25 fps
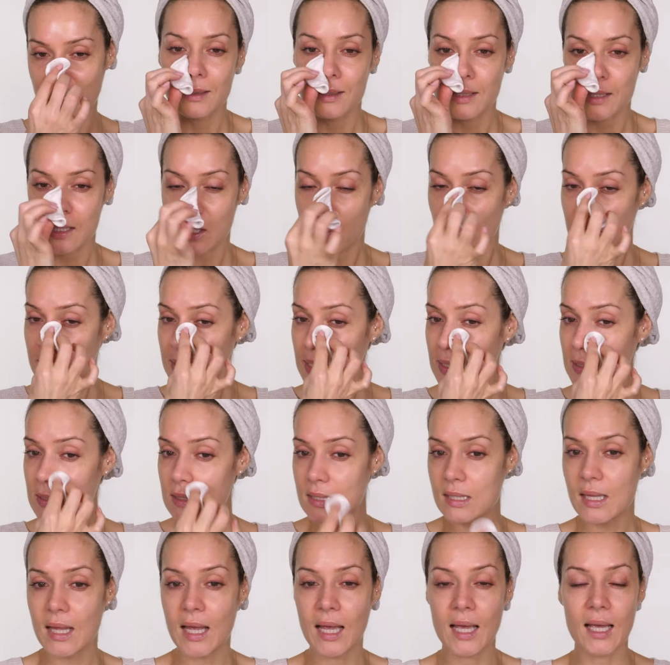So I
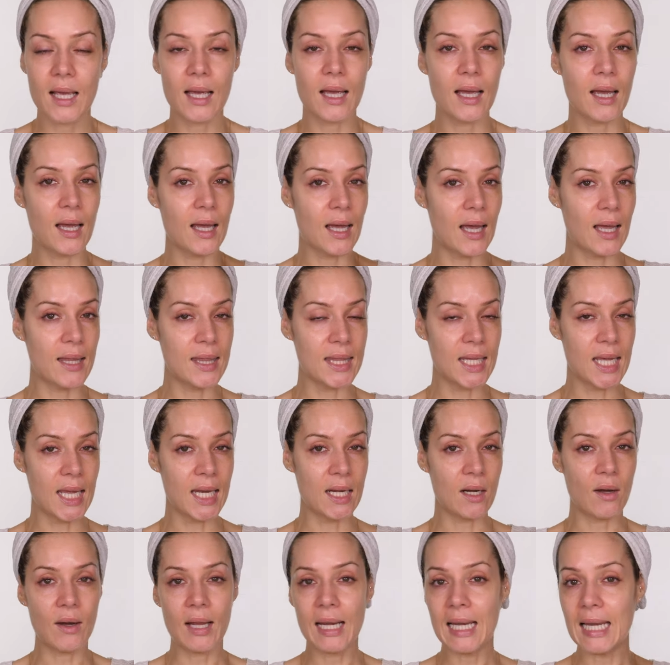use that and
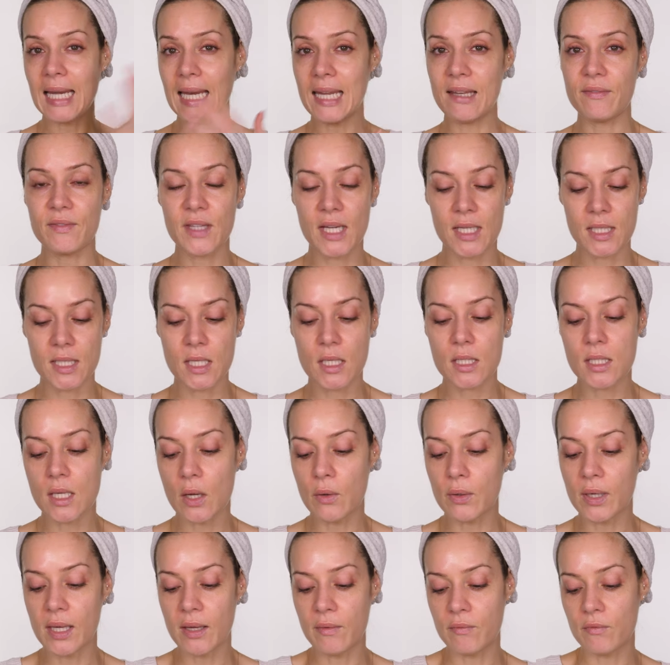then I leave that to
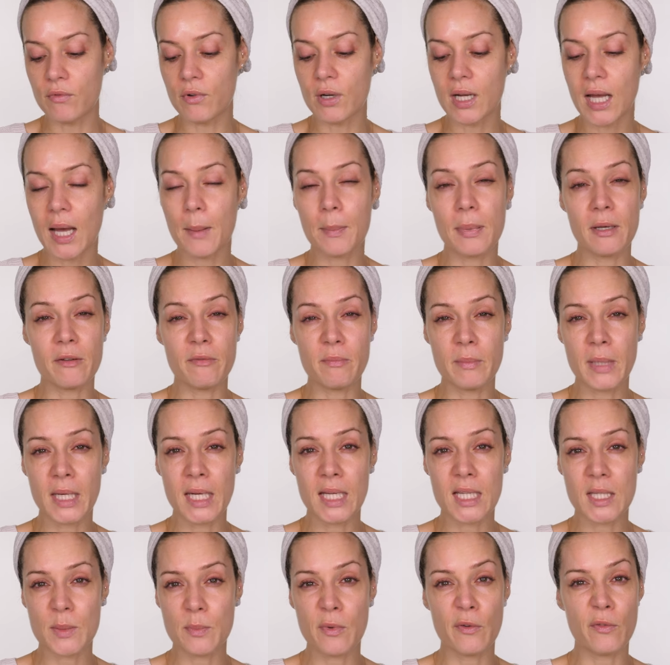soak in for a couple of
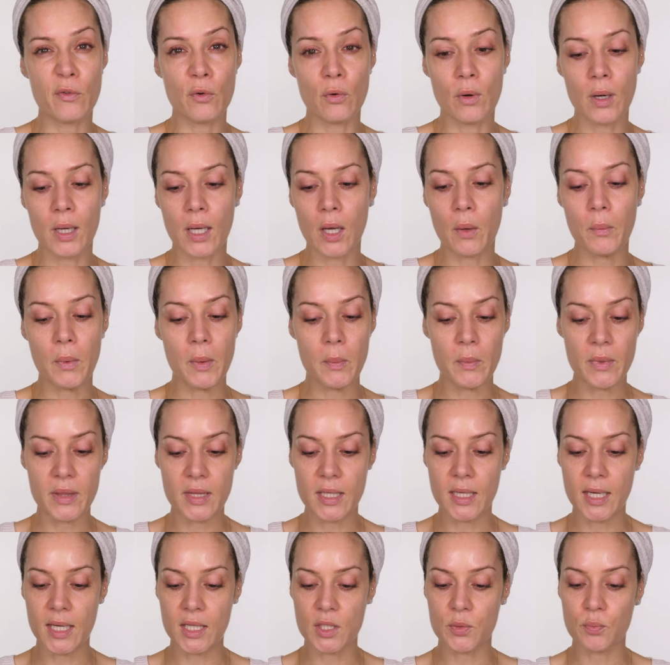minutes before I go in with the
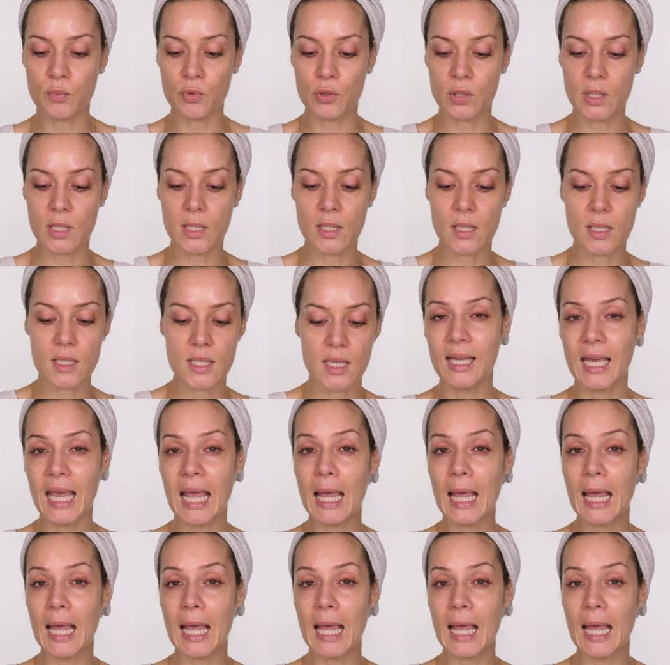next product.